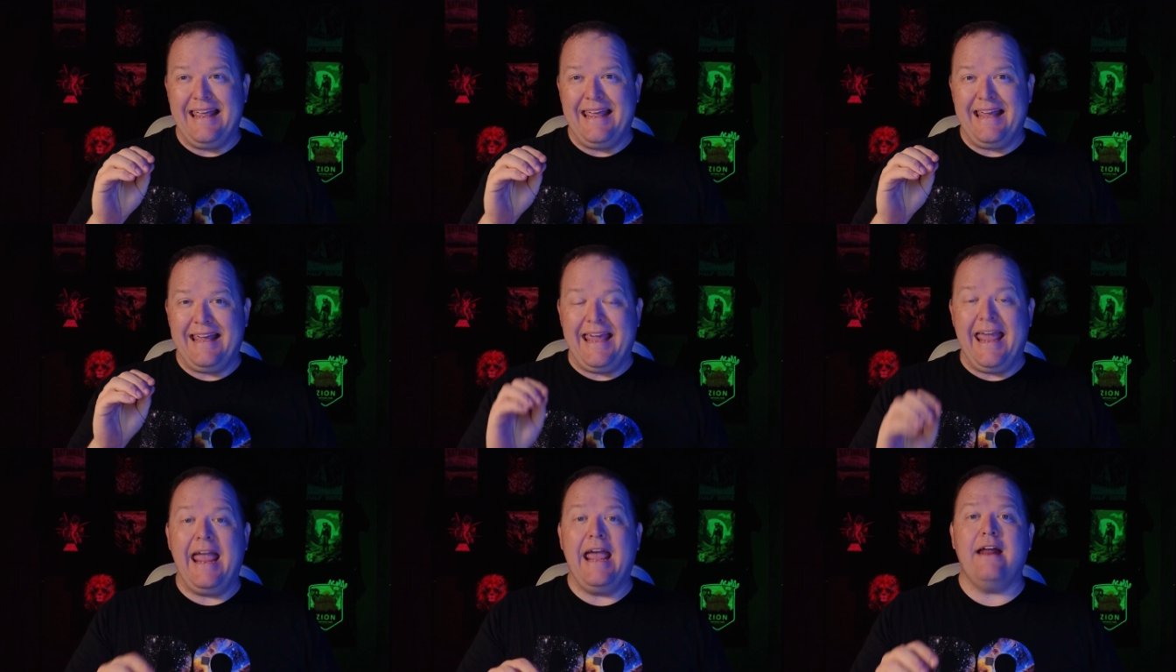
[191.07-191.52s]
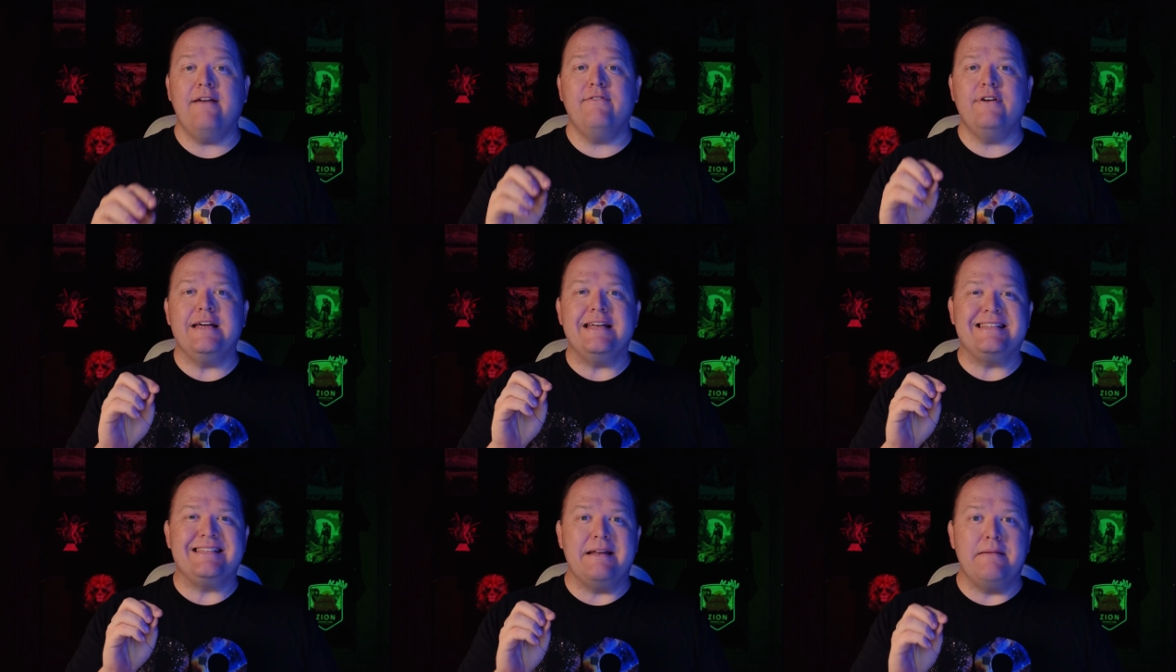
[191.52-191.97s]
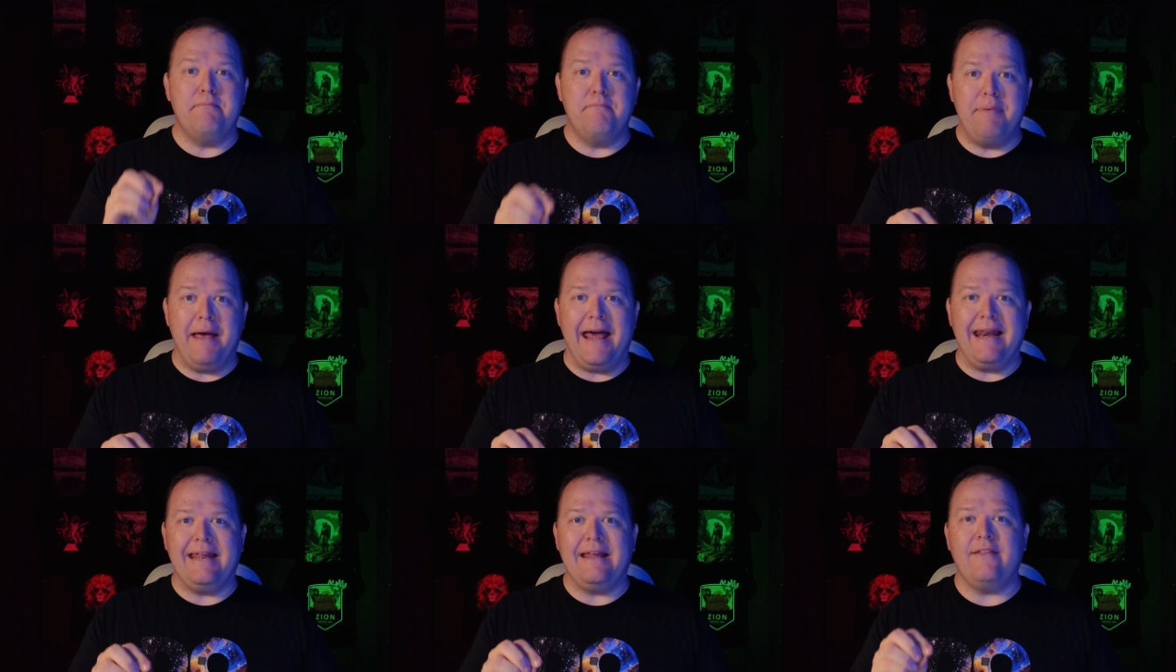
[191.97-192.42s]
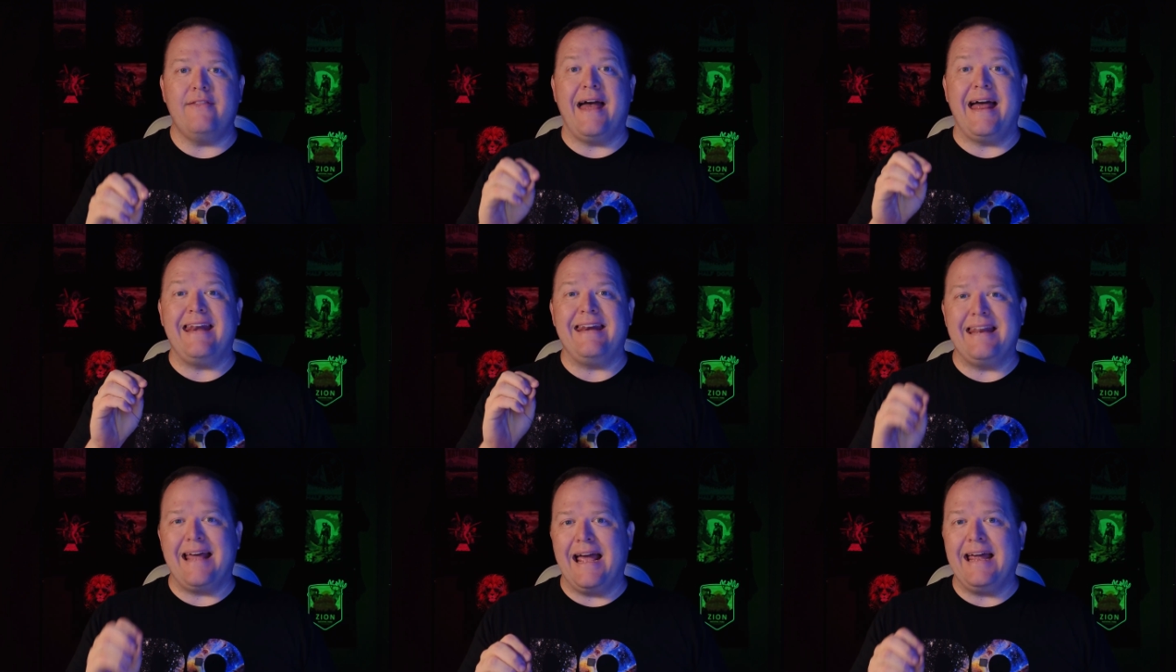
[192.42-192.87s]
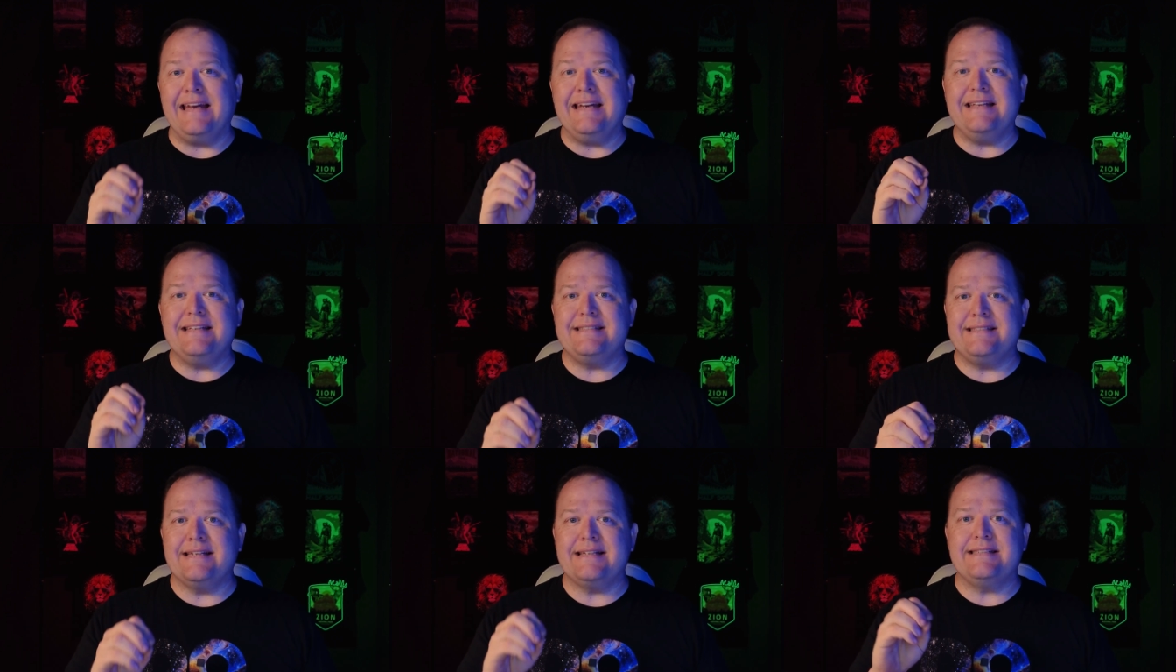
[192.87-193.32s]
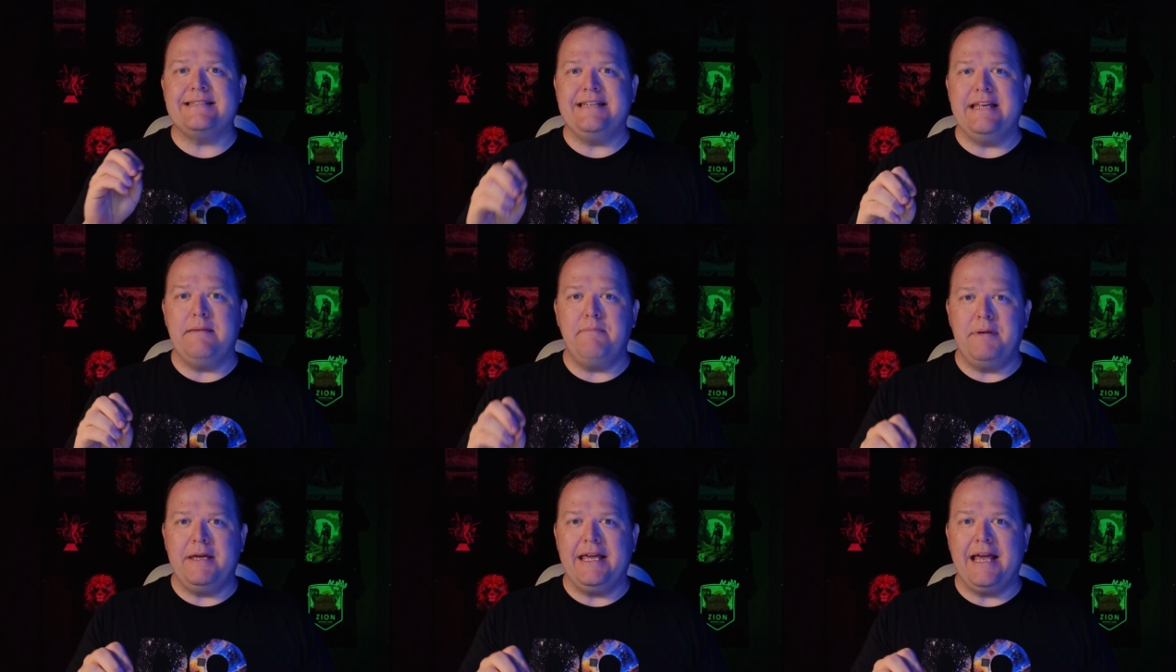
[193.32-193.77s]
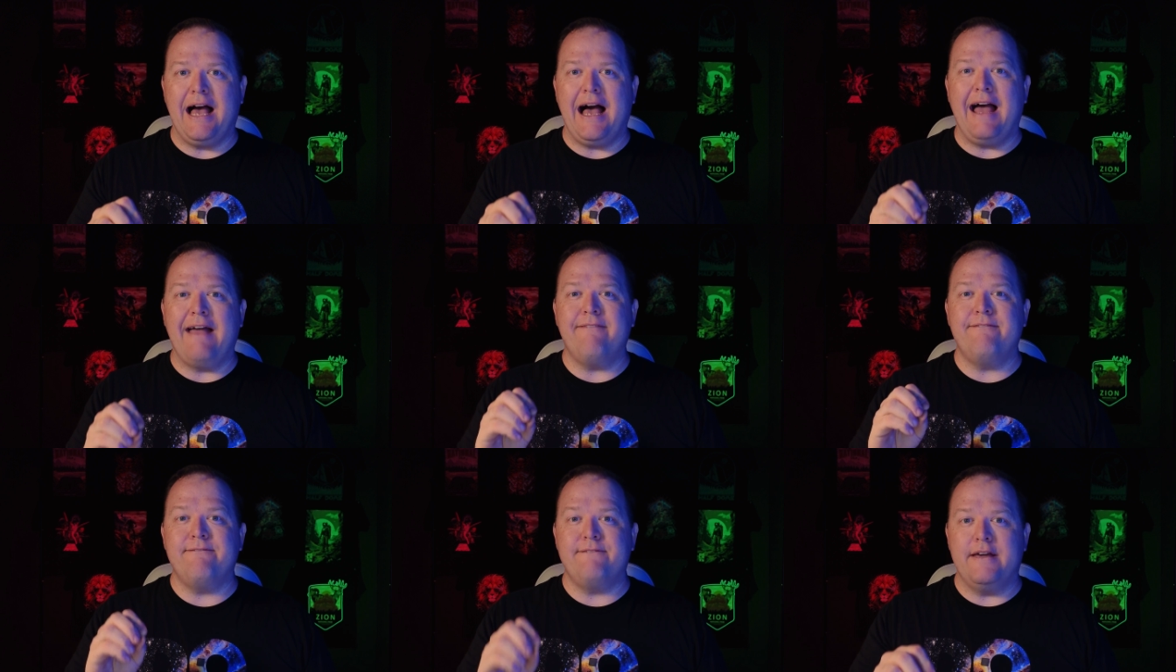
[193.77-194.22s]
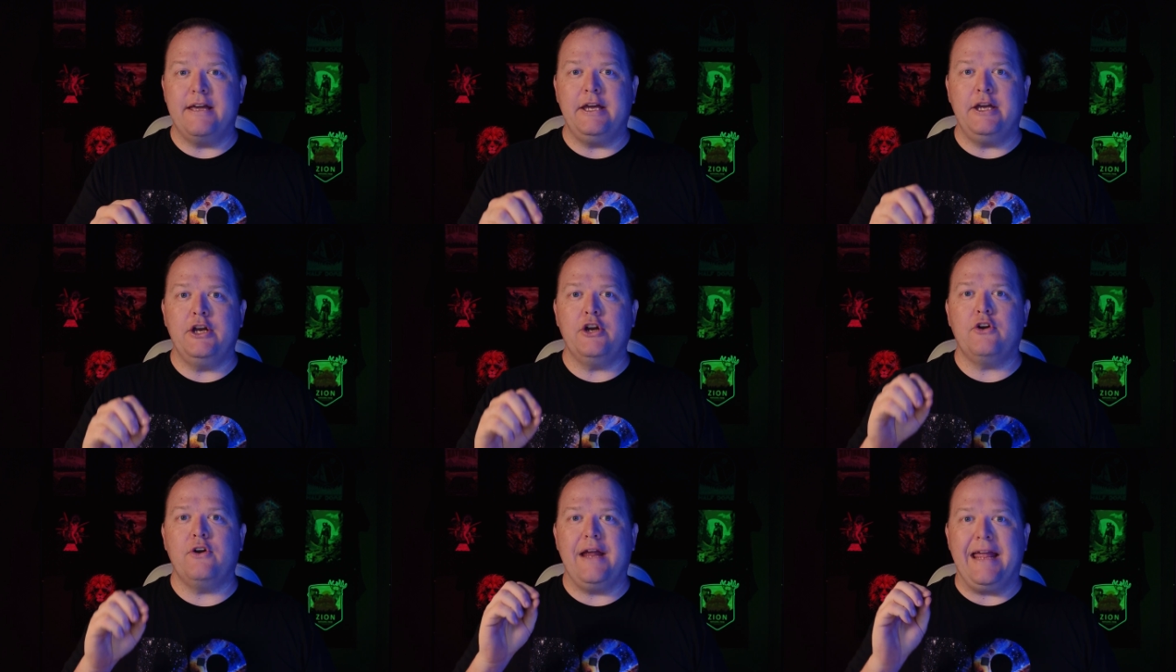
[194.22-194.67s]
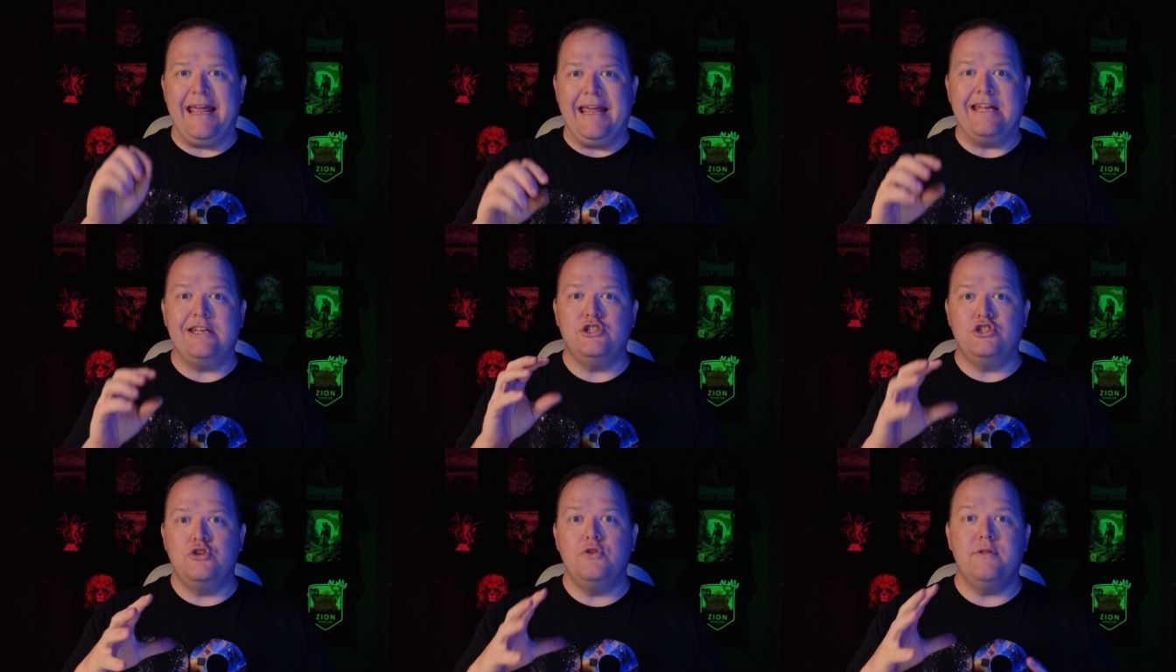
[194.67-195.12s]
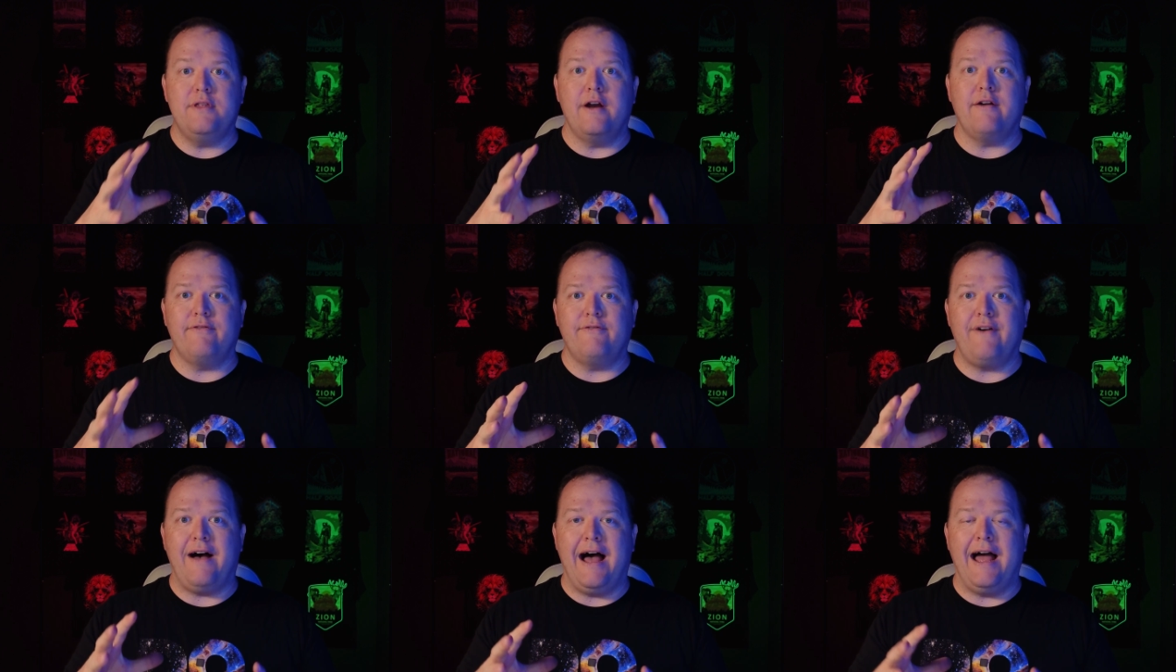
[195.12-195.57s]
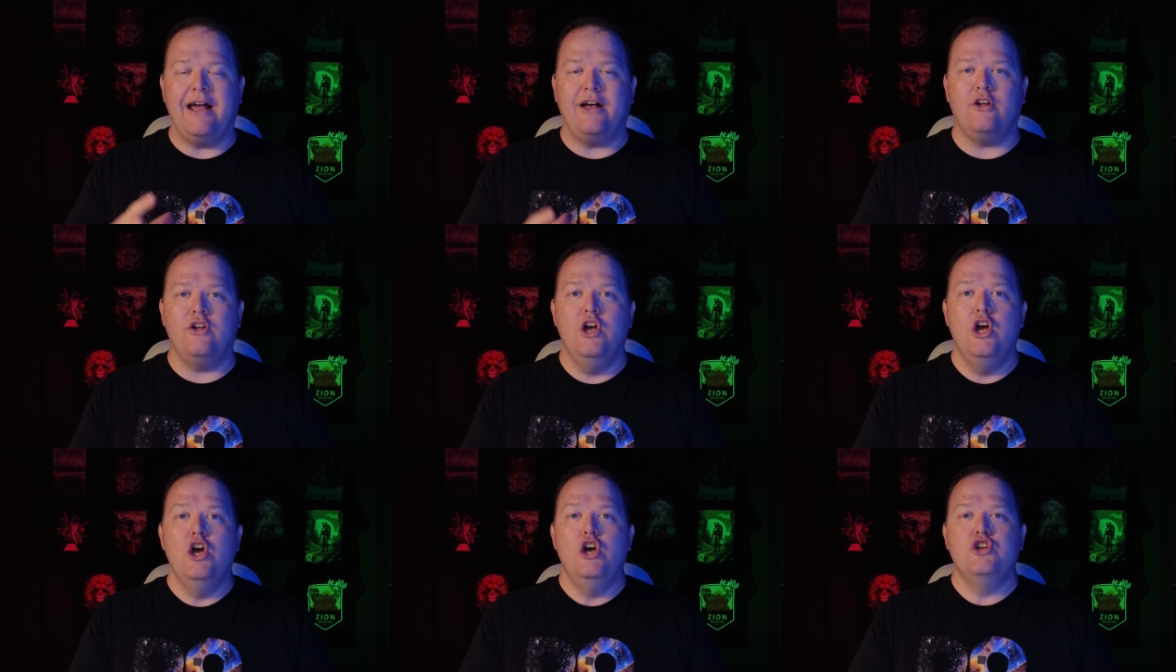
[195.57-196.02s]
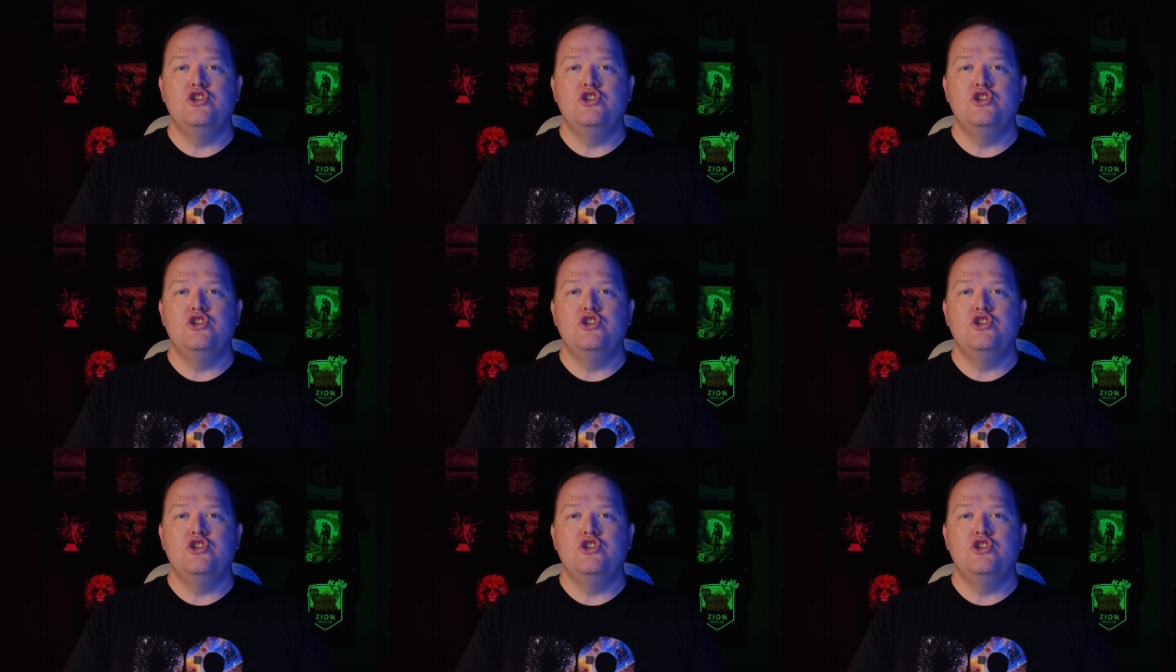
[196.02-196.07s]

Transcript: Canva is embedding that 96 DPI figure into their file.